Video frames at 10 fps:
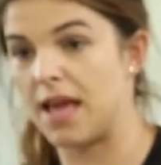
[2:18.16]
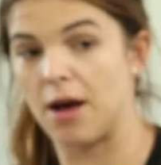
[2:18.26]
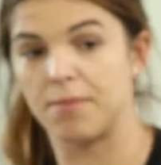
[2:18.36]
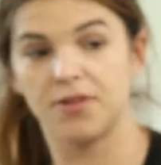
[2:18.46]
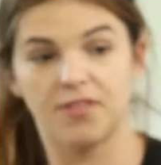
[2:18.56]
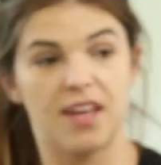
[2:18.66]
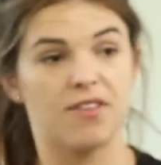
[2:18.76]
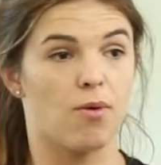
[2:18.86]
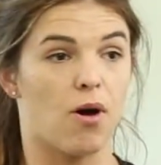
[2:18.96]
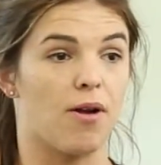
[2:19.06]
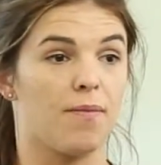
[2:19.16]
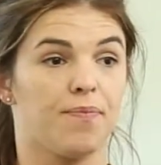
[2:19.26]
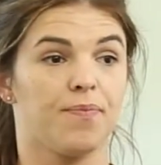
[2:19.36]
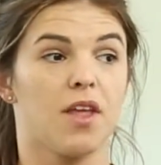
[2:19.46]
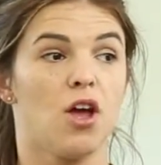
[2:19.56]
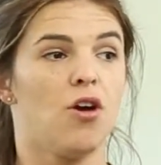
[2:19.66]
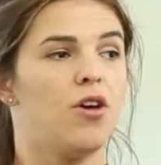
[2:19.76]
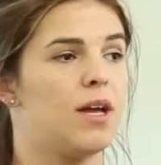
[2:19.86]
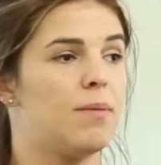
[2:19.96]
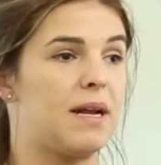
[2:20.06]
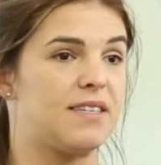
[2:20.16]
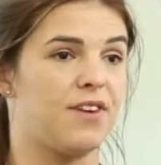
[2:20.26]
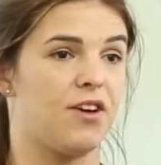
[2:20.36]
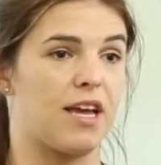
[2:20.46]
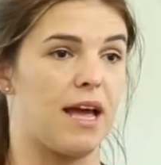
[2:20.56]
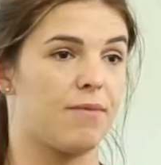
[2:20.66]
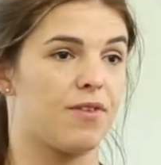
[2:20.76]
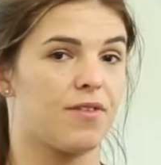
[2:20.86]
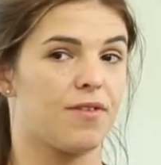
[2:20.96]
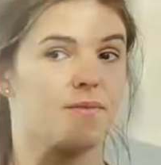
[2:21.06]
out, because guess what? Who here plays video games?